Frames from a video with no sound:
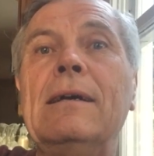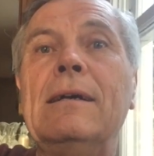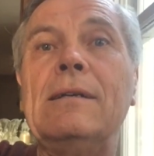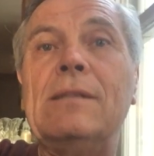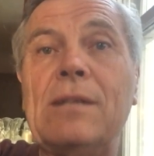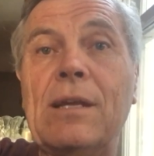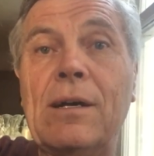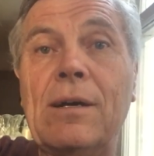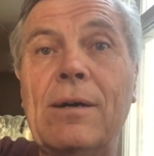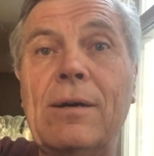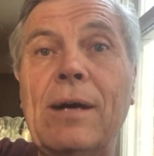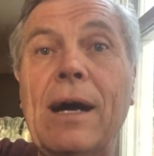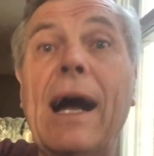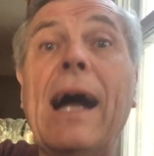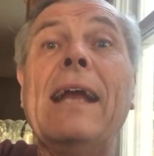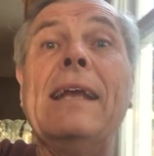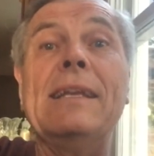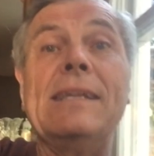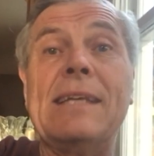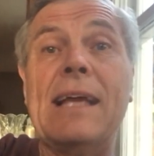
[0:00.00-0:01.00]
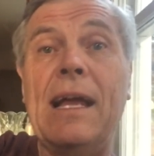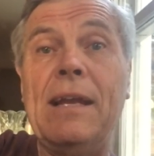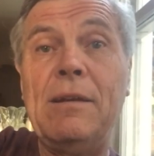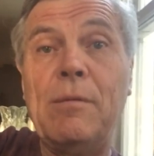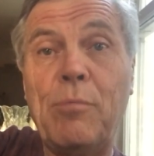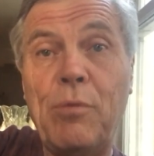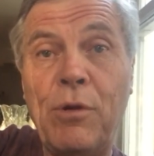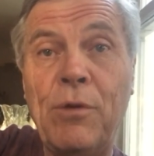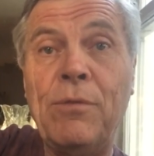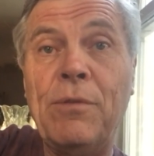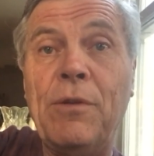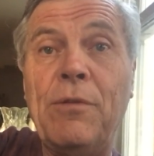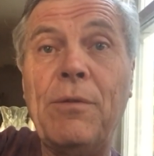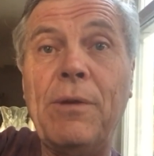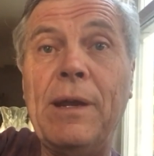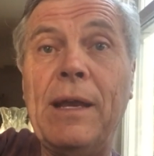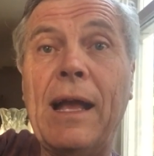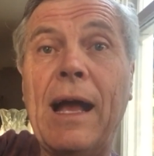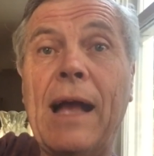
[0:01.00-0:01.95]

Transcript: So I decided to prune the tree.